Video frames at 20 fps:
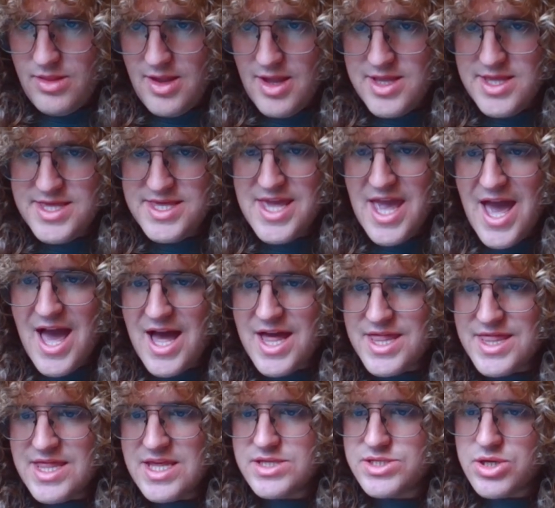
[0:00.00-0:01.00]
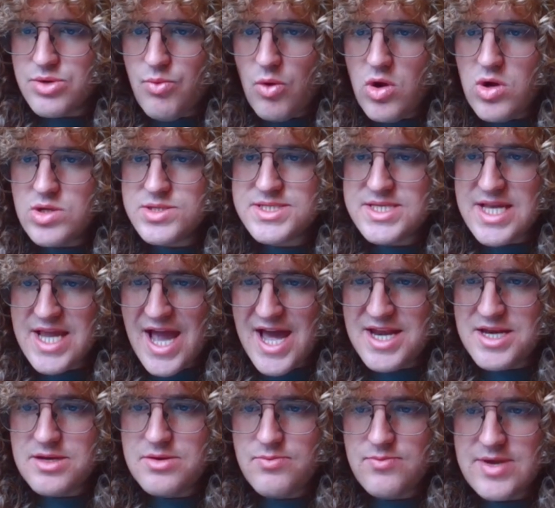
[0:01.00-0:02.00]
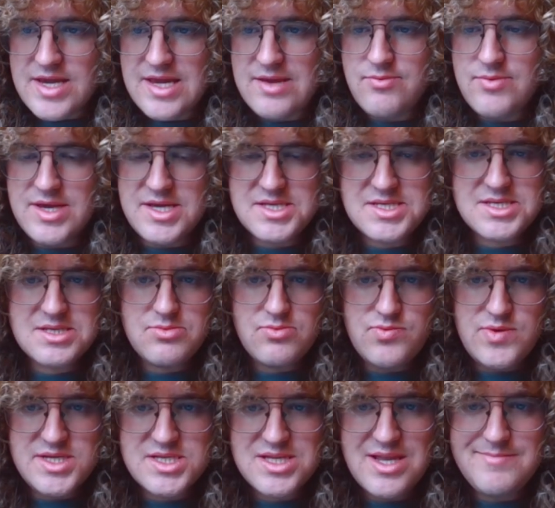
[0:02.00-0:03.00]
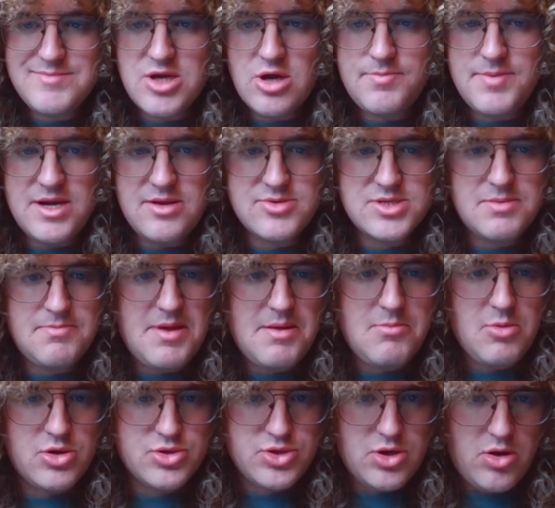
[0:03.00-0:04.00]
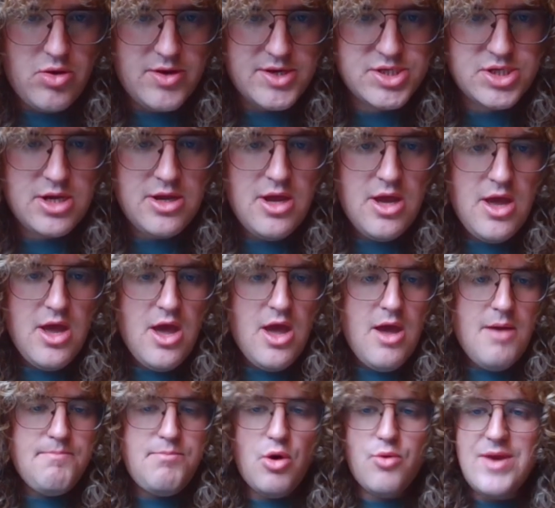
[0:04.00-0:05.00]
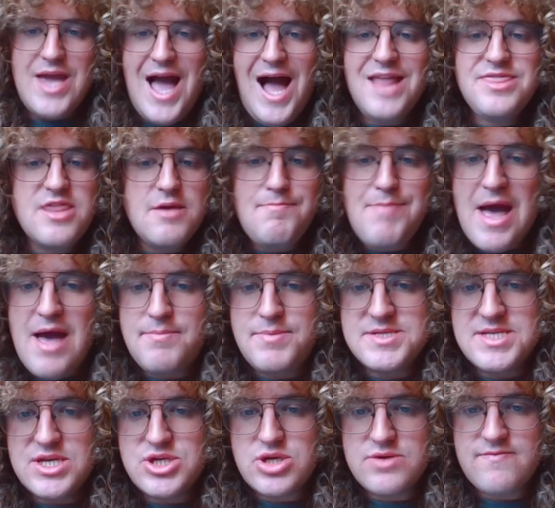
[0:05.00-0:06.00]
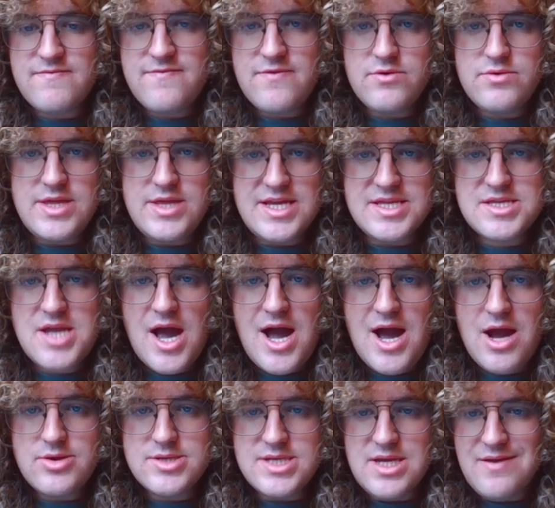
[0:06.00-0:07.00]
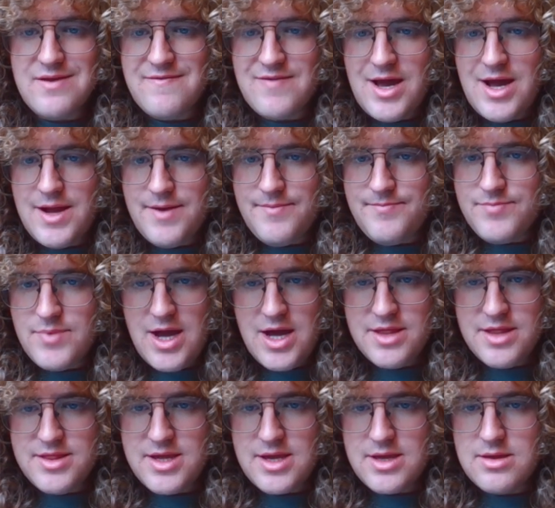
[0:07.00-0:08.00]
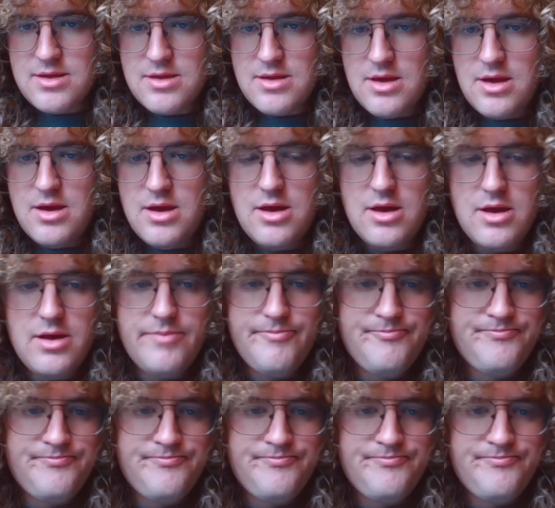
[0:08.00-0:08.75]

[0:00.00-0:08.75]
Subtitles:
Yeah, towards the end, we slipped up and it was a bit more drawish. But we had the better position through the entirety of that, I think. Yeah.